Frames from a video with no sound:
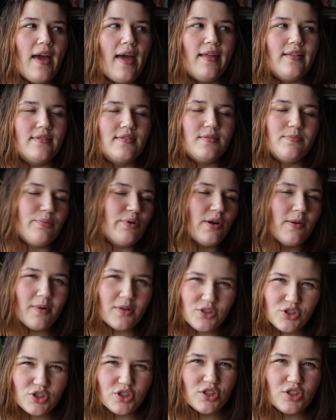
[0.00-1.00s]
It's pretty
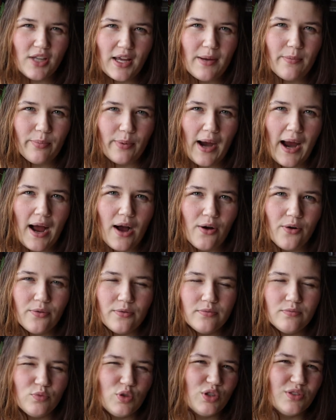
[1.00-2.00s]
much just light
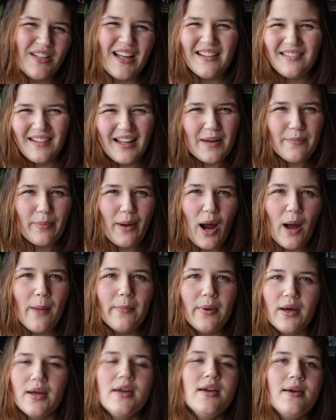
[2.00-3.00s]
brown. Well, not light brown,
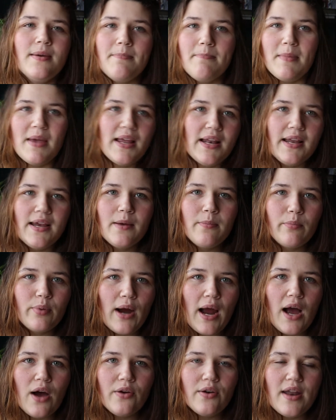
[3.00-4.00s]
but medium
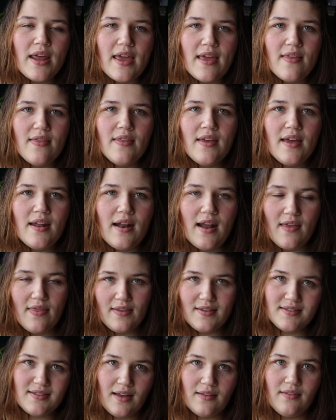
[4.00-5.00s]
brown, and then in
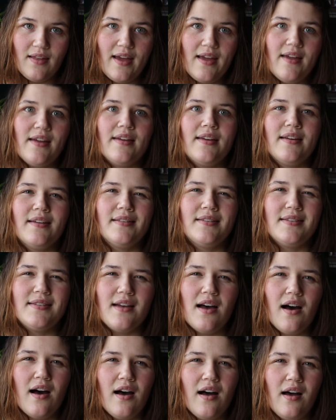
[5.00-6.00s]
the sunlight it gets
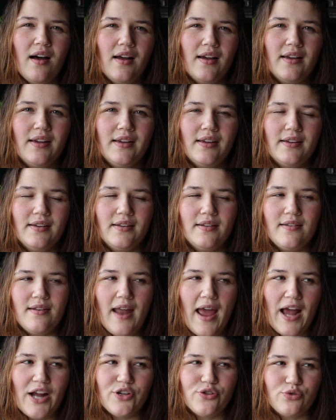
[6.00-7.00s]

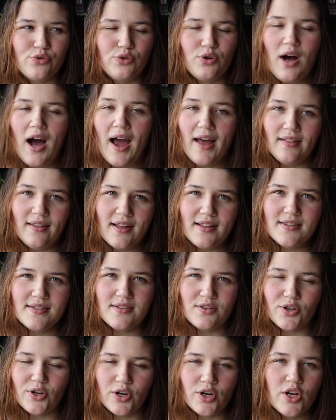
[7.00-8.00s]
natural
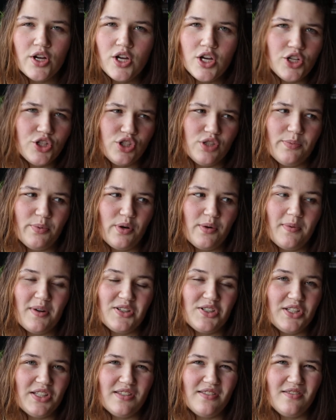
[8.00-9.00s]
highlights, or just pretty
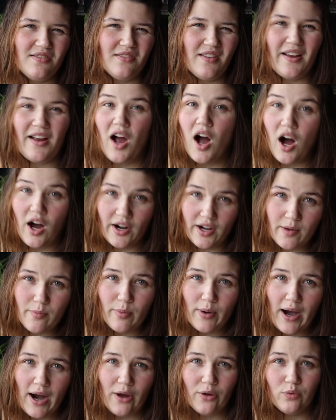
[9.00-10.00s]
much gets like a honey
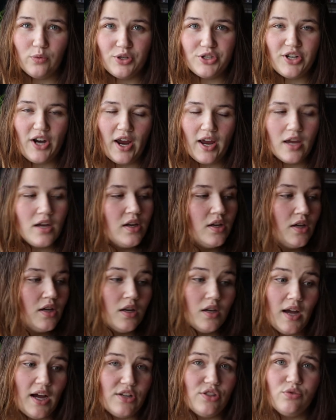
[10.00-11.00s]
brown, which I
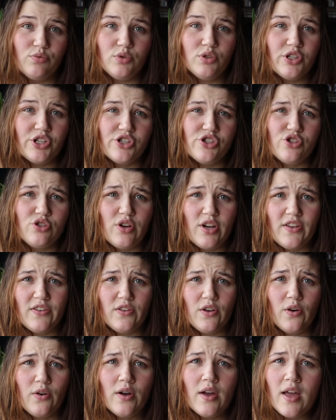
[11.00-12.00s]
just really enjoy.
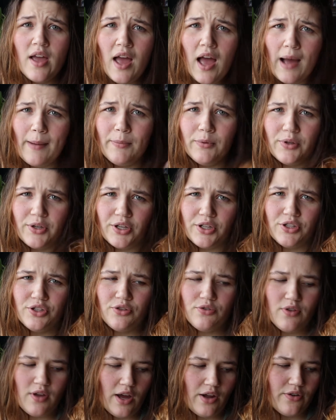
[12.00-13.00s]
So I'm only going
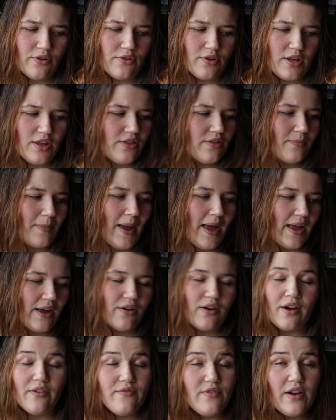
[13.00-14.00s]
to do the underneath of my
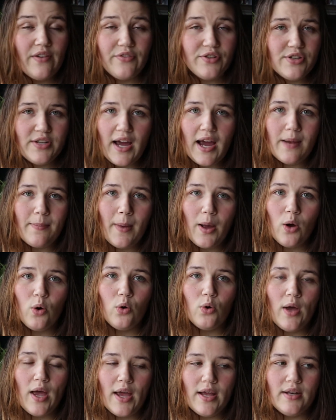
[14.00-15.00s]
hair. I've never dyed my
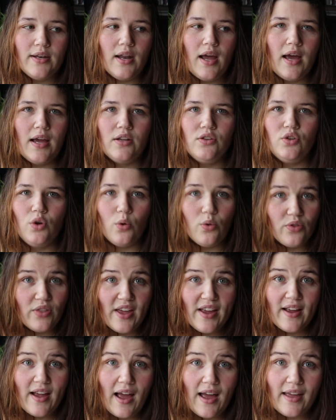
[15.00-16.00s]
whole head, and I don't
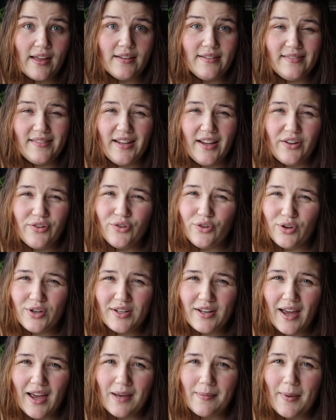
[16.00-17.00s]
think I intend on
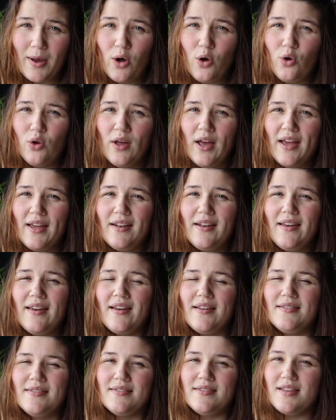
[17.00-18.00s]
dyeing my whole head
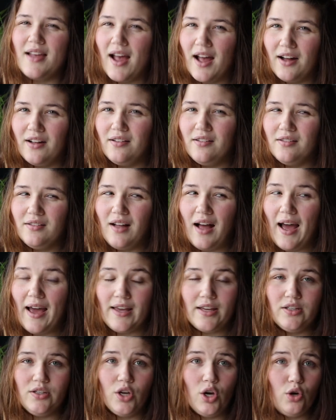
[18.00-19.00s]
until
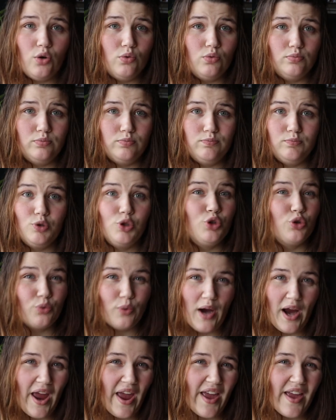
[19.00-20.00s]
I go
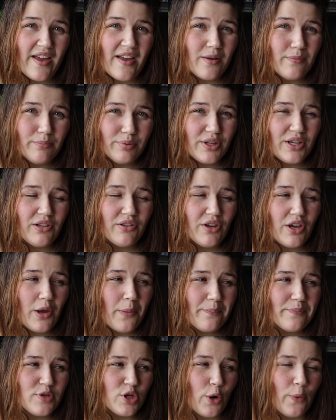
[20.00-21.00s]
gray completely.
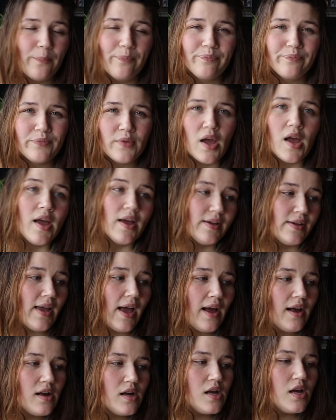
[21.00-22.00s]
So
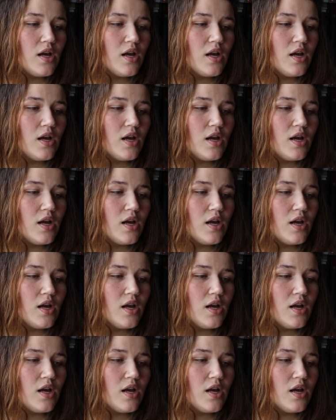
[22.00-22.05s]
yeah.